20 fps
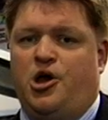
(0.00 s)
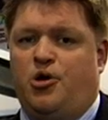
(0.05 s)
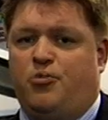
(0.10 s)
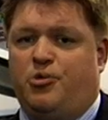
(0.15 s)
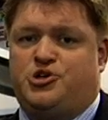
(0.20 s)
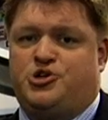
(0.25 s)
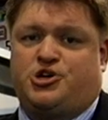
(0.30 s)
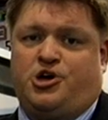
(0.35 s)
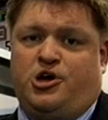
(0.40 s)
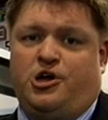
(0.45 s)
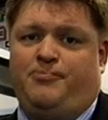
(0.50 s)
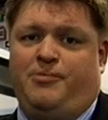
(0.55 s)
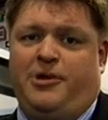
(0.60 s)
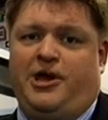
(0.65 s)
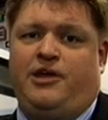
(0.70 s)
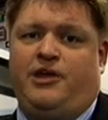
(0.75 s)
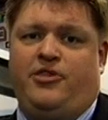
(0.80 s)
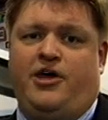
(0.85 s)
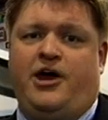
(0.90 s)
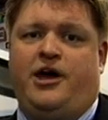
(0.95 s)
which could
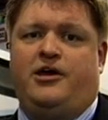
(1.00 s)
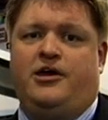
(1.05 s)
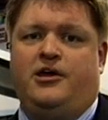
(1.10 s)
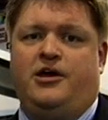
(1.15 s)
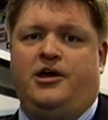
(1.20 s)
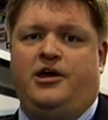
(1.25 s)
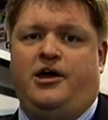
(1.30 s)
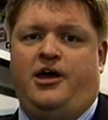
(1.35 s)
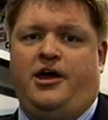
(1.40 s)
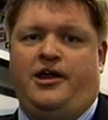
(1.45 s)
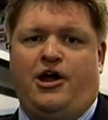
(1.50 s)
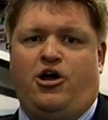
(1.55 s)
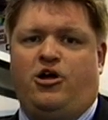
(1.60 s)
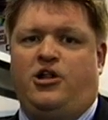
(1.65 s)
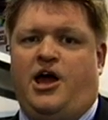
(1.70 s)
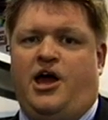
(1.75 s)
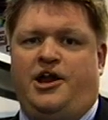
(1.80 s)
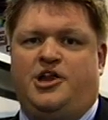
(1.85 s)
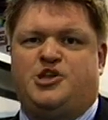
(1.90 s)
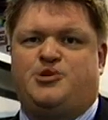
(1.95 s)
mean that an
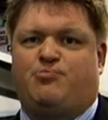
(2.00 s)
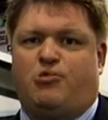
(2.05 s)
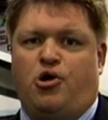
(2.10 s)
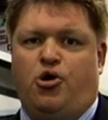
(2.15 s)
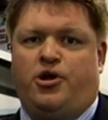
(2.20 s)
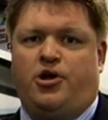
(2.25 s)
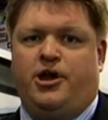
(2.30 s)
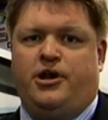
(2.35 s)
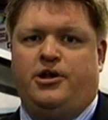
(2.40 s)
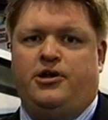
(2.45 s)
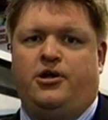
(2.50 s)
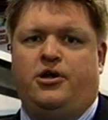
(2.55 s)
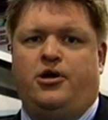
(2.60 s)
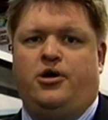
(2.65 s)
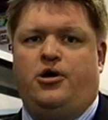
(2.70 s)
airline is broken